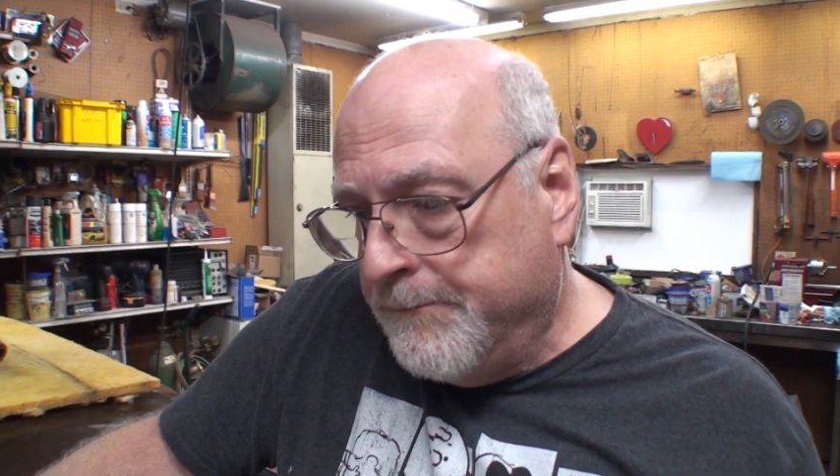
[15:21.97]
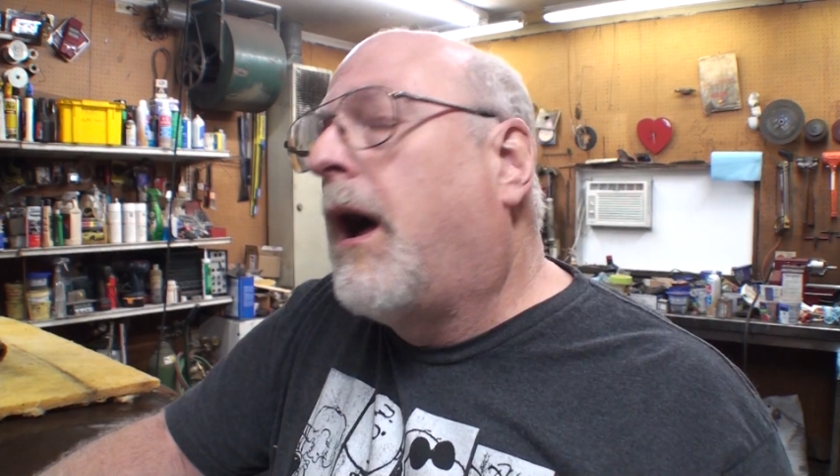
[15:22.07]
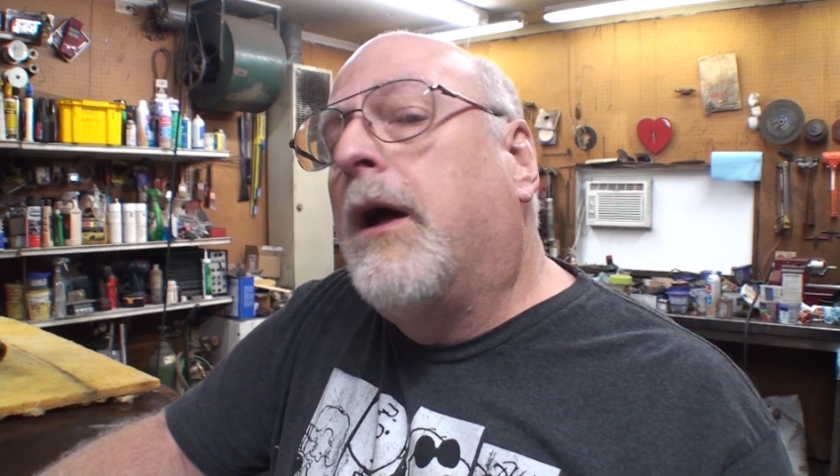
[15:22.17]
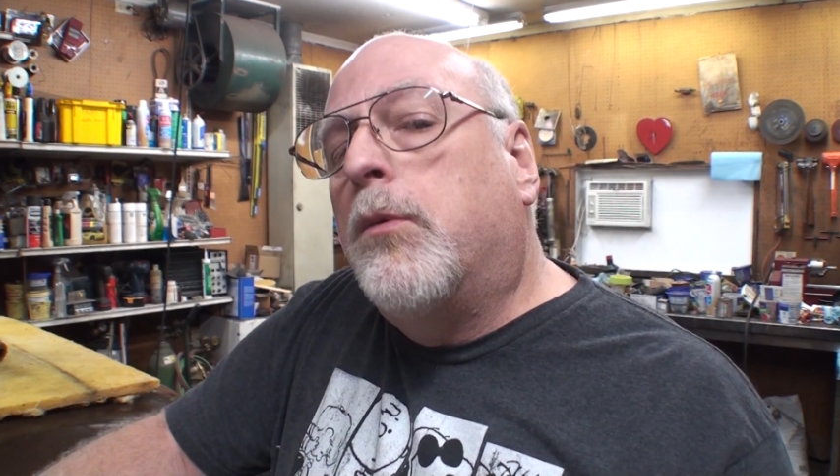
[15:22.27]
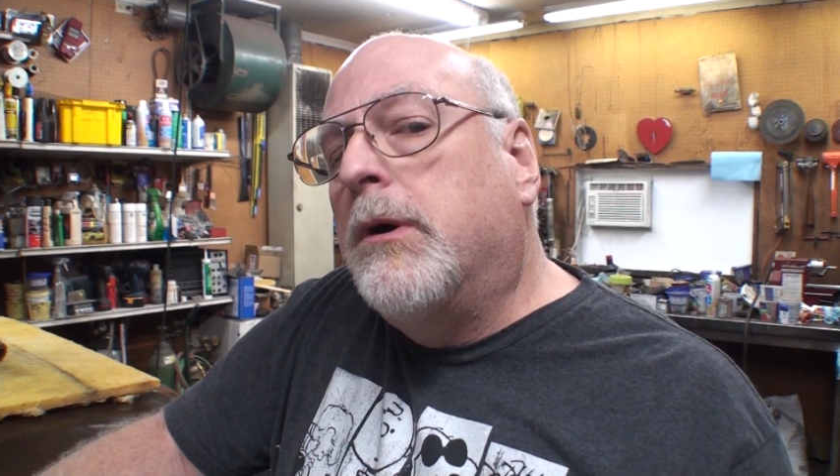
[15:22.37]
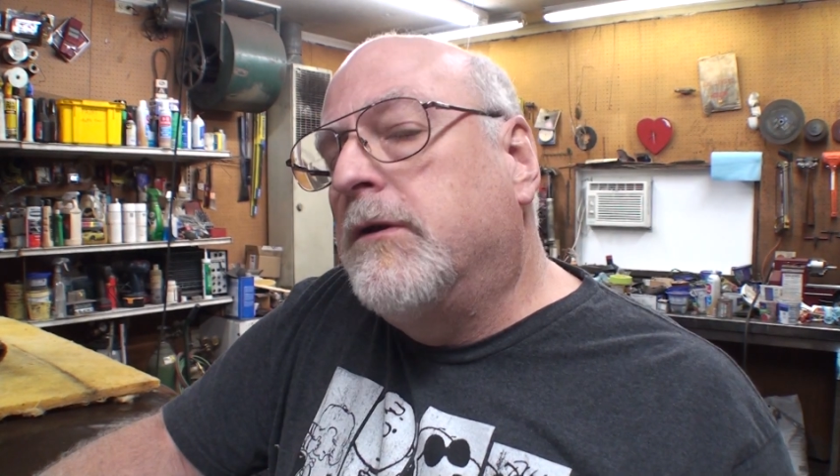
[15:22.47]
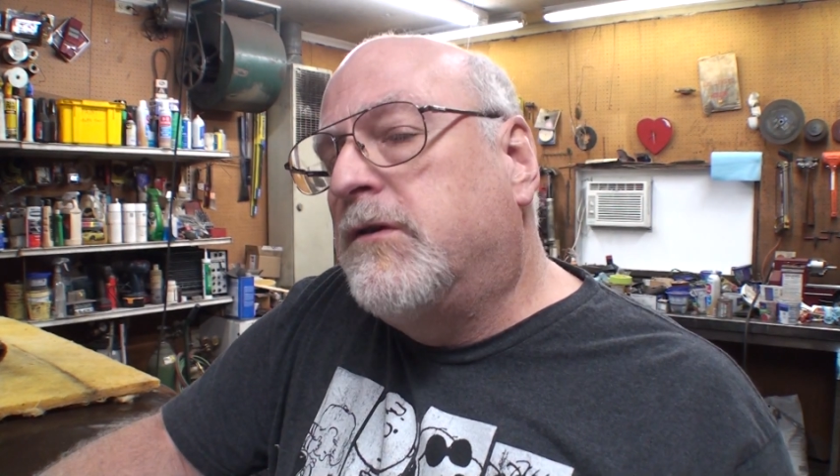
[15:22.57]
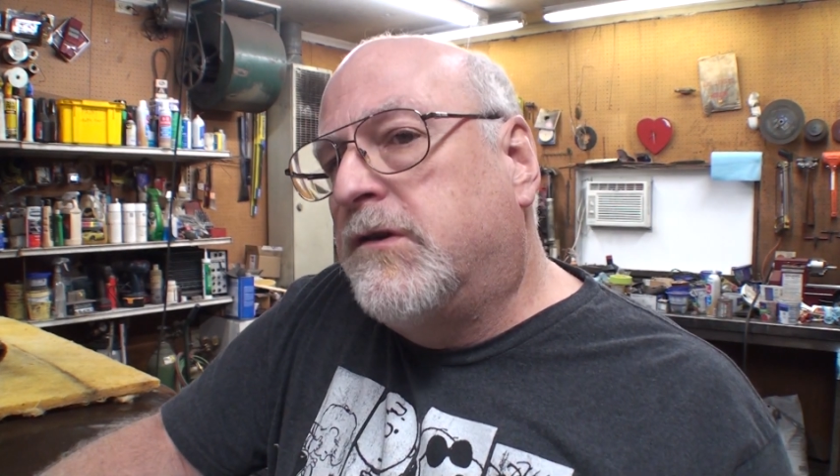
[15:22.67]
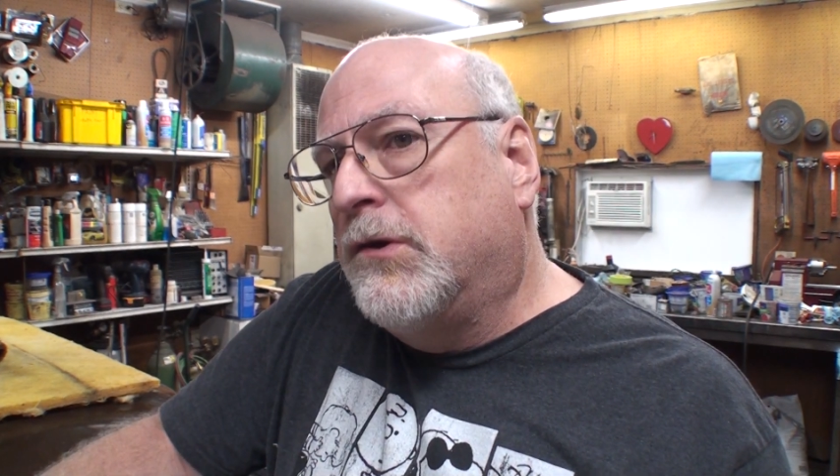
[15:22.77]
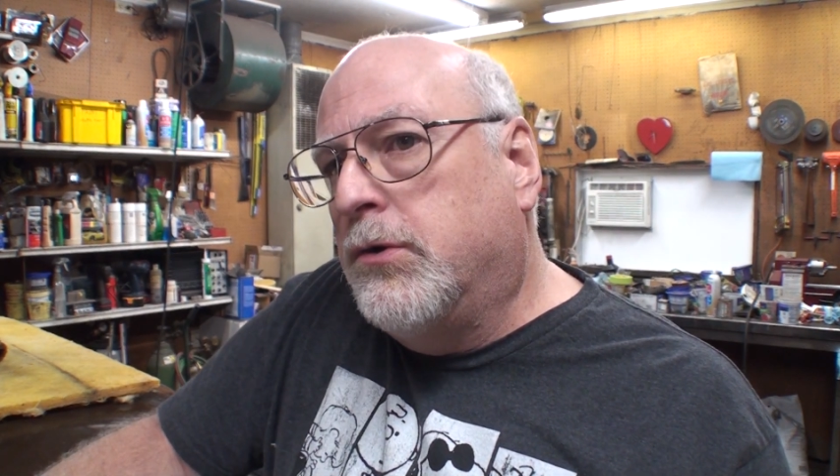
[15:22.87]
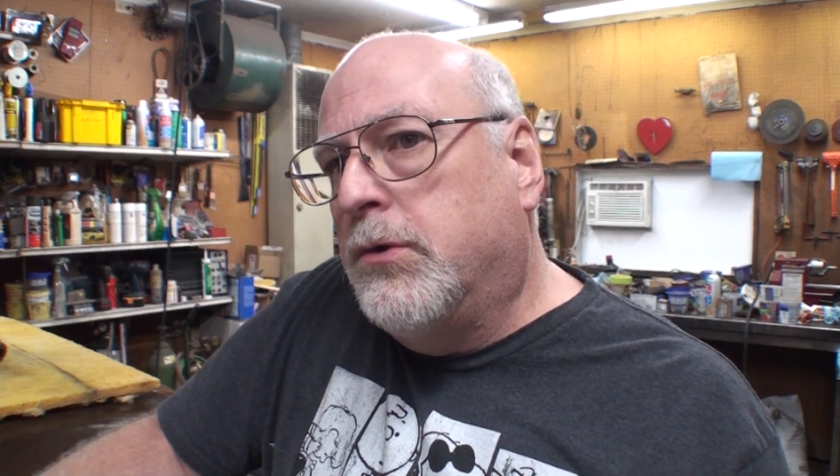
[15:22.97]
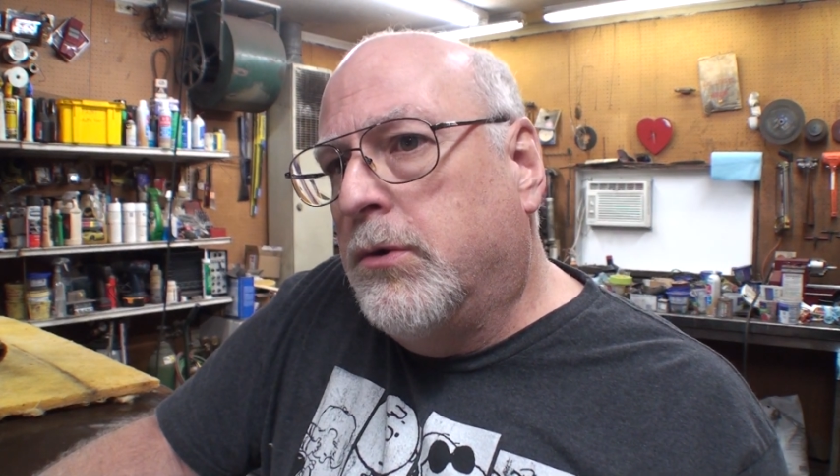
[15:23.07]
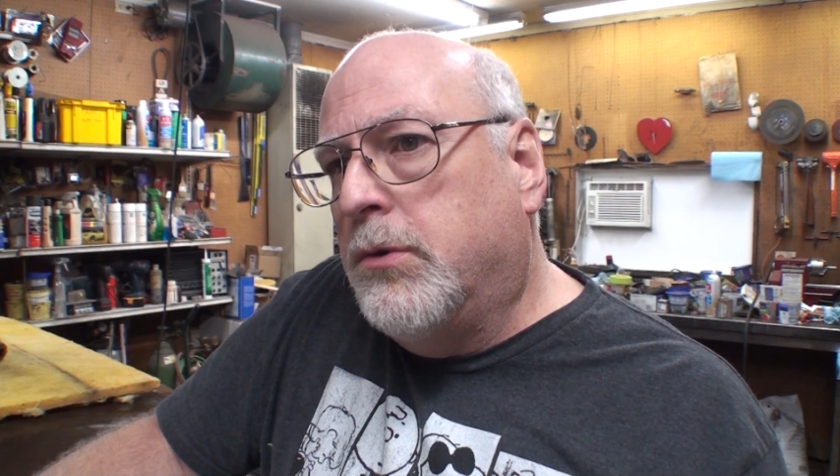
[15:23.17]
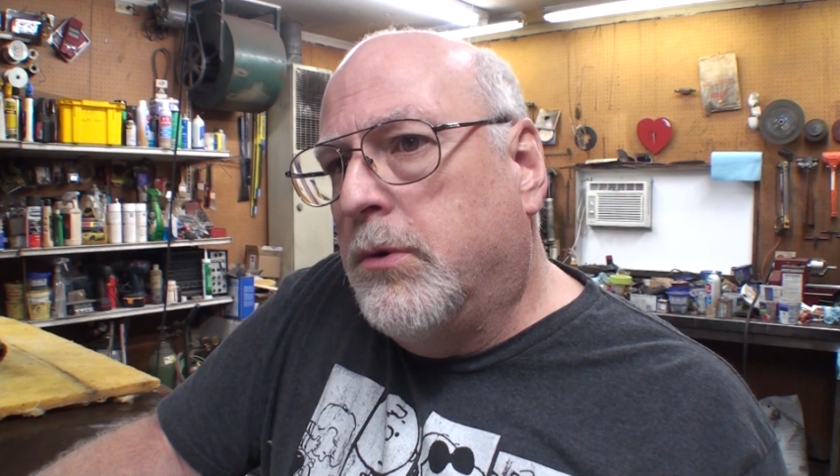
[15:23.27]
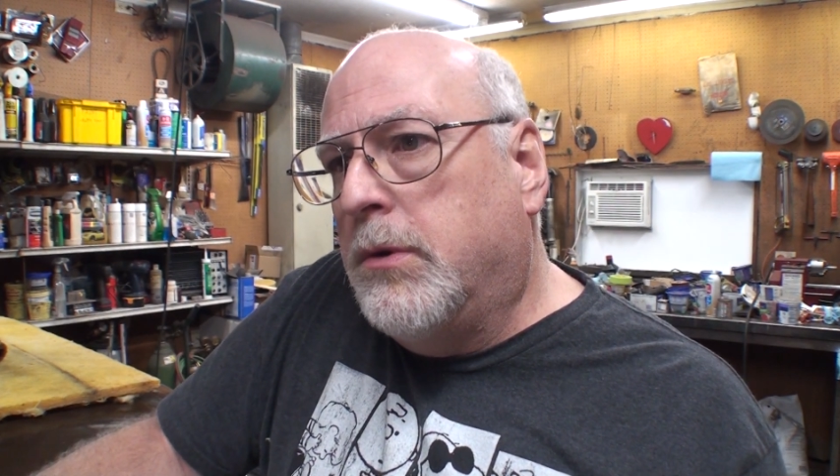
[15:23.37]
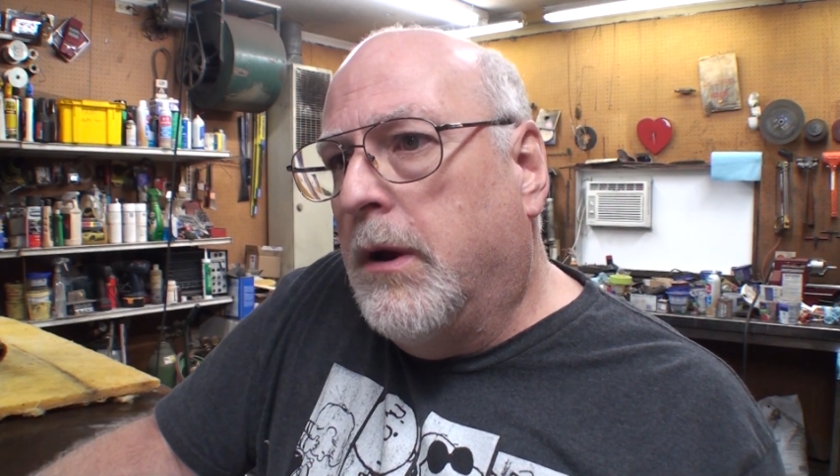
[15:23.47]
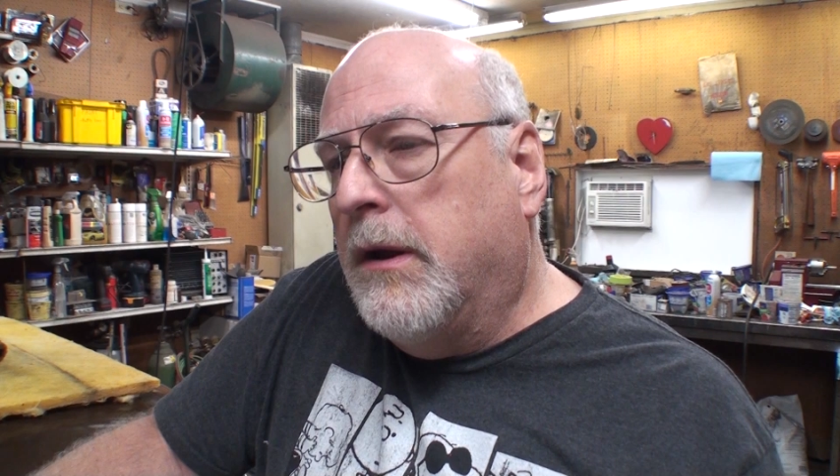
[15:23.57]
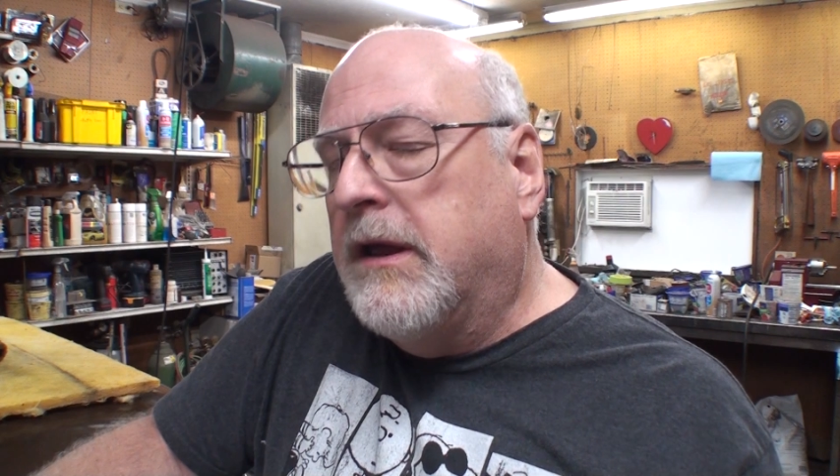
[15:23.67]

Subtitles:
I want to